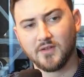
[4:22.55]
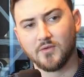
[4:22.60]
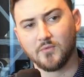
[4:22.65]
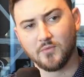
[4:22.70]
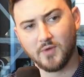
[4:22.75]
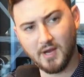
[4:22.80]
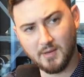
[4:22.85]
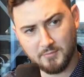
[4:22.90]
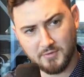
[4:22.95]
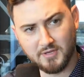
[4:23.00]

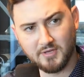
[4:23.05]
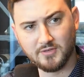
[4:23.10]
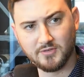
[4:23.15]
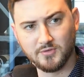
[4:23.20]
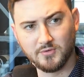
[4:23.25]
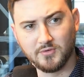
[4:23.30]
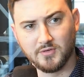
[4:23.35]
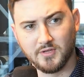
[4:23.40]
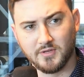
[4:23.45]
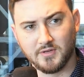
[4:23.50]
wrapping it to
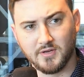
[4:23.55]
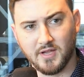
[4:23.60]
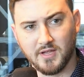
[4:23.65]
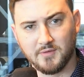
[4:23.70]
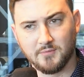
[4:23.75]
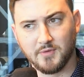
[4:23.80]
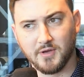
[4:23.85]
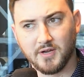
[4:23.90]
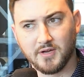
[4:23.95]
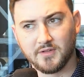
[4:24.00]
another end
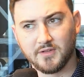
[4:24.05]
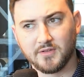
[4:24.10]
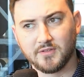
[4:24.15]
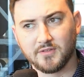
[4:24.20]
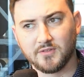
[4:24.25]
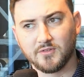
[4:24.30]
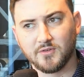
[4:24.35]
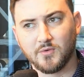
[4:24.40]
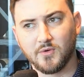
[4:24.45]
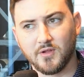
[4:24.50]
buyer that
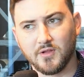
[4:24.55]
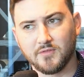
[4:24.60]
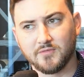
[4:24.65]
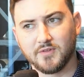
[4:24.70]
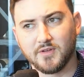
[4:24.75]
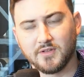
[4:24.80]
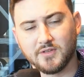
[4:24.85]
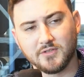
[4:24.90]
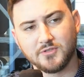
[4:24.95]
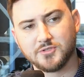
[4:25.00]
doesn't qualify
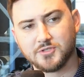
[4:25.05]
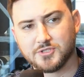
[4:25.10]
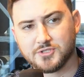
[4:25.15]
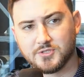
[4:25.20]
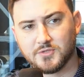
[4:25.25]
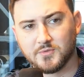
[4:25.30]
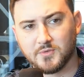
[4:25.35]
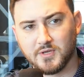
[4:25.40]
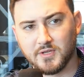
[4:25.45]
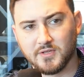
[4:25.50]
the traditional
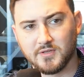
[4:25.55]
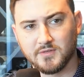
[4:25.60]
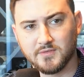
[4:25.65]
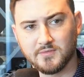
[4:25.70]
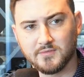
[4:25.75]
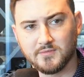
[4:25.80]
way.